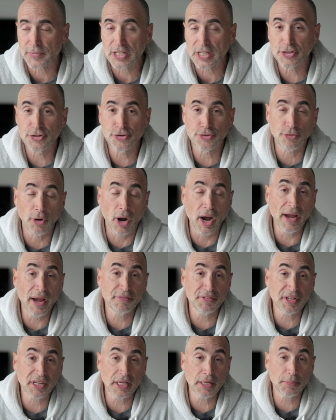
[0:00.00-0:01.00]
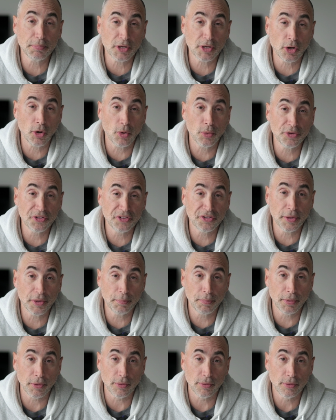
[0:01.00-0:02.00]
strive to keep the code
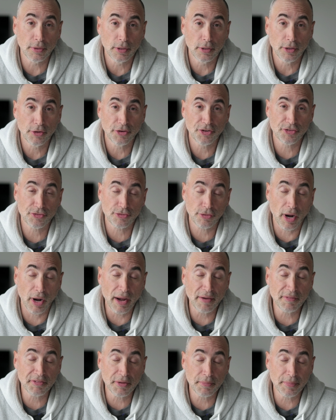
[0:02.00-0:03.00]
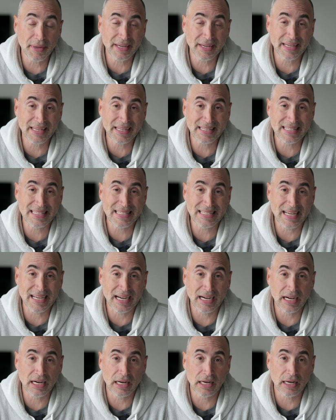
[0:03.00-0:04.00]
simple strive to make it
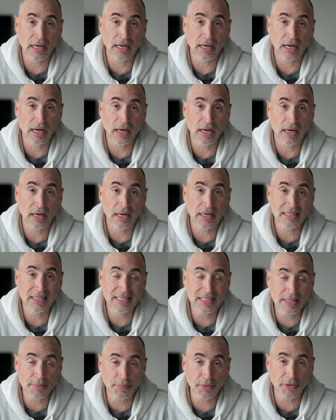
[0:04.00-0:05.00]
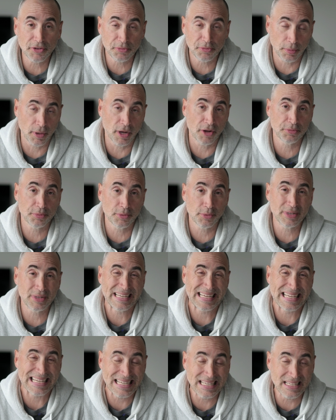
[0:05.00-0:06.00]
uh, simple as possible,
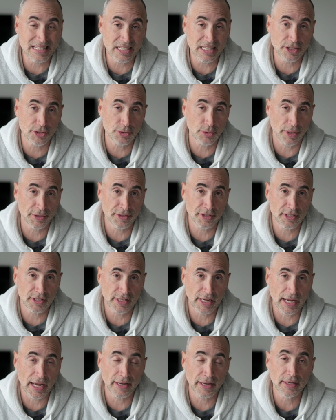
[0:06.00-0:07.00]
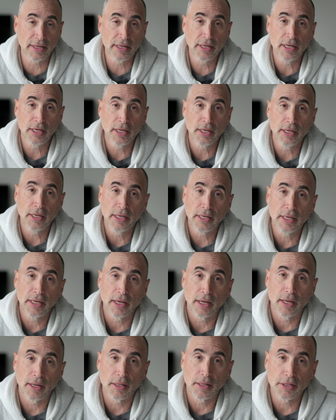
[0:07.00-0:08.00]
easy to understand.
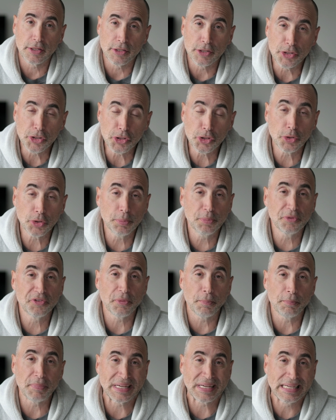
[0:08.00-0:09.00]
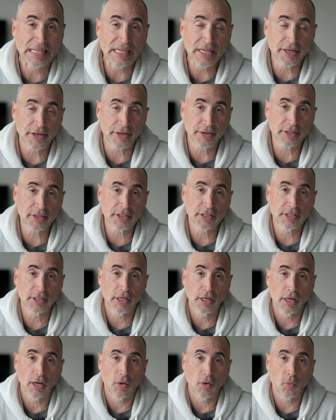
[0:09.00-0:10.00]
Noobs, beginners,
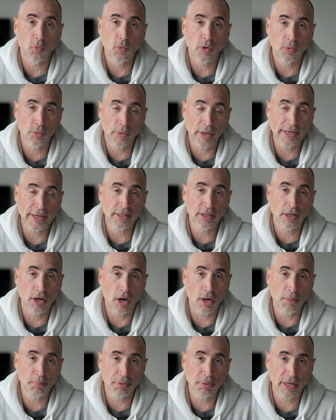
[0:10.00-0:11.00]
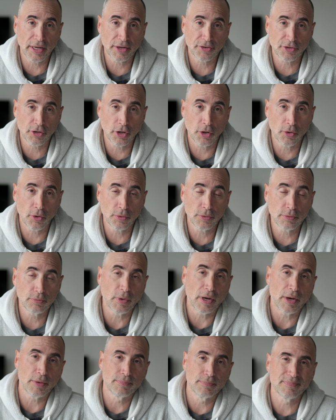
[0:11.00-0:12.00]
will write complex code,
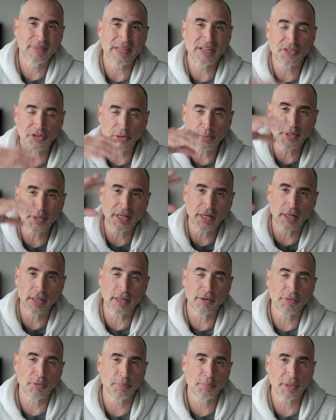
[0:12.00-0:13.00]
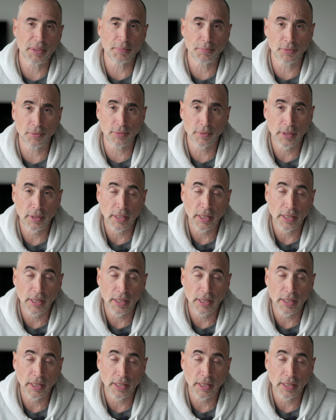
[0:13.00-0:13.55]
well, intermediate level people,